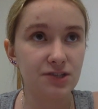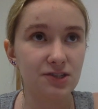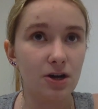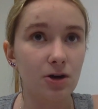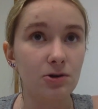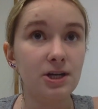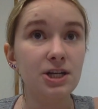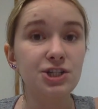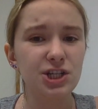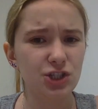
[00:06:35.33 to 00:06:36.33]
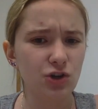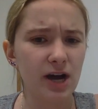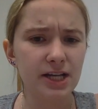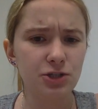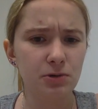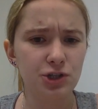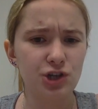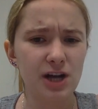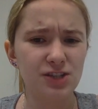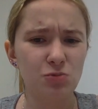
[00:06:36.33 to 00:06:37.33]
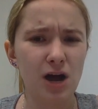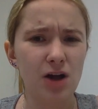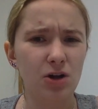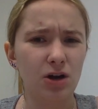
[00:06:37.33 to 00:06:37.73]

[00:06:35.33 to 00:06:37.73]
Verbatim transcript: so she's trying to adjust while